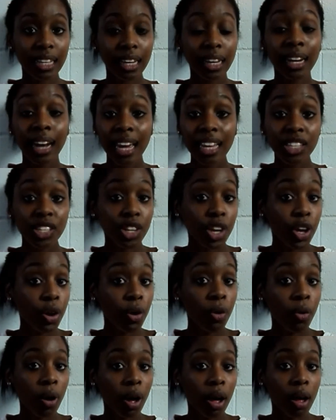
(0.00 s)
It has
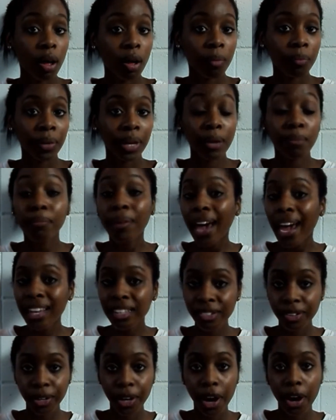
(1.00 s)
no
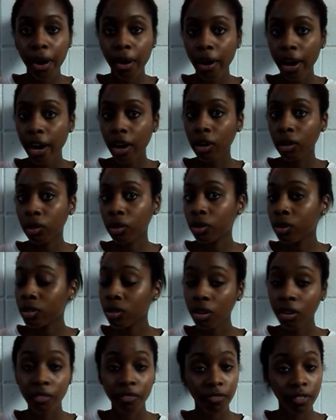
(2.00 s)
impact on how your hair looks
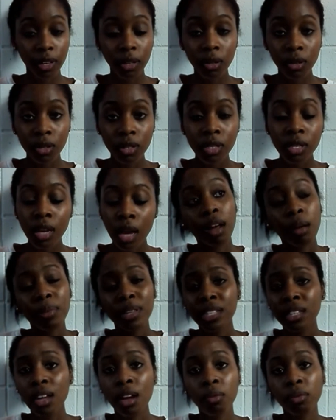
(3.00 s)
or feels.
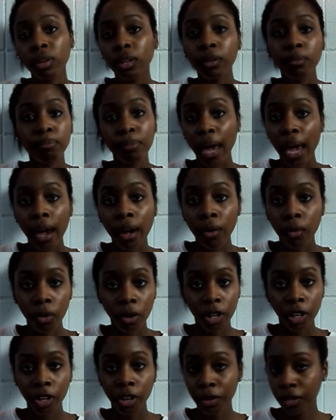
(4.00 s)
It's not really bad or
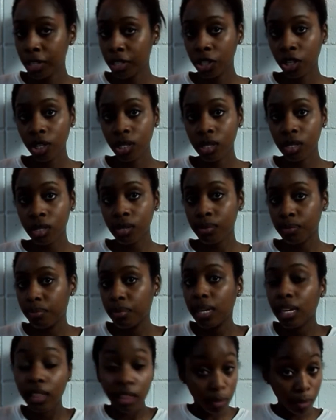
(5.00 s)
good, it's just
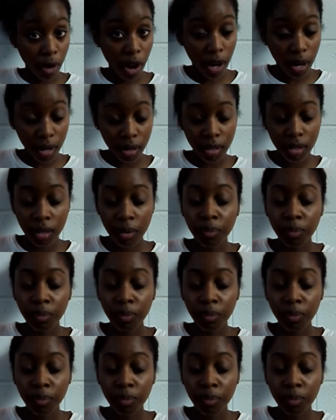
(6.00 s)
in the product.